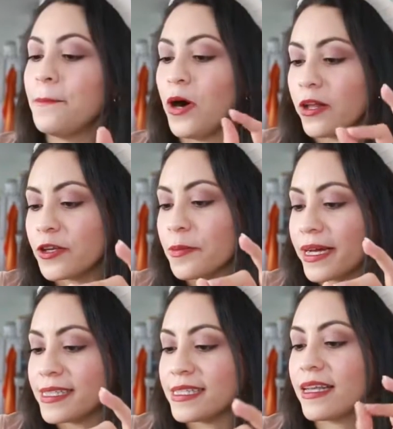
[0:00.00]

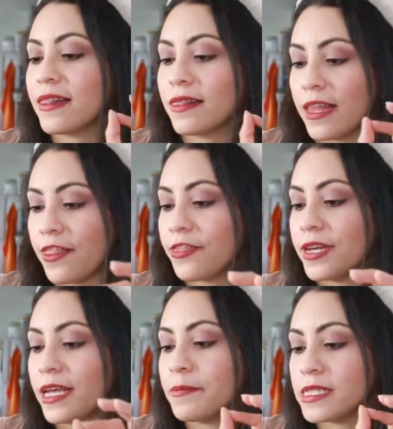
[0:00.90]
volumizing,
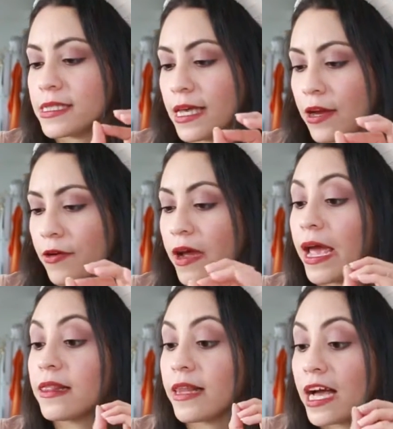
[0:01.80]
lengthening mascara,
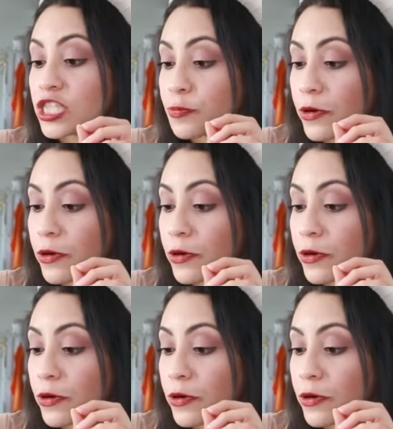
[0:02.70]
and lash